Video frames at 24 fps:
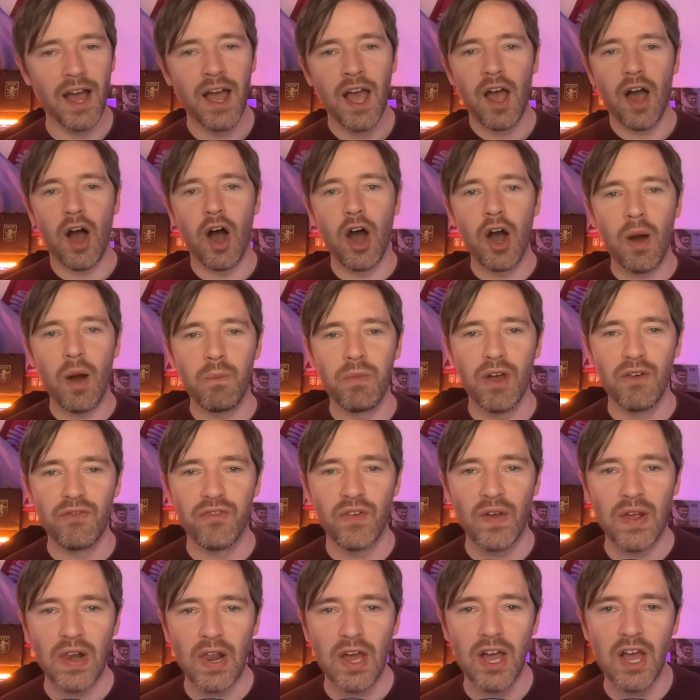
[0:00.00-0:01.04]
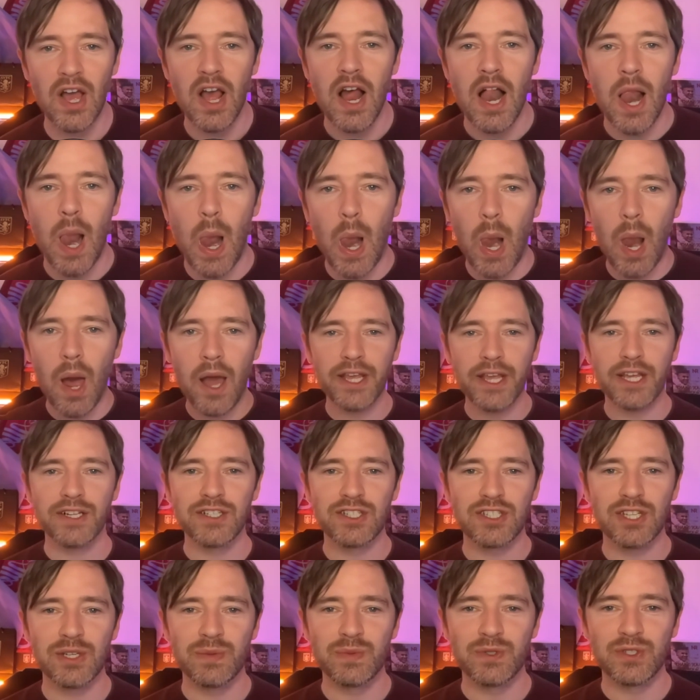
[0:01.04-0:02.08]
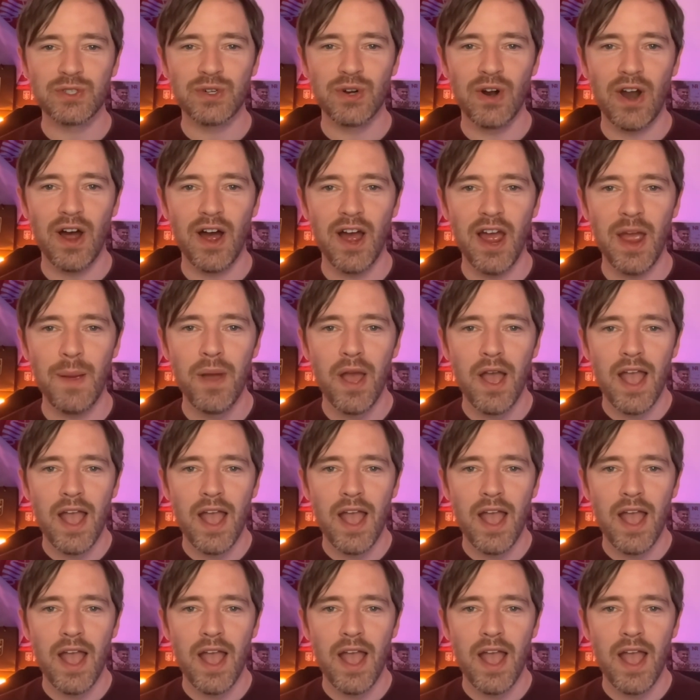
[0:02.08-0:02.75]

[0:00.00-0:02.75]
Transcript: up the Villa, like and subscribe.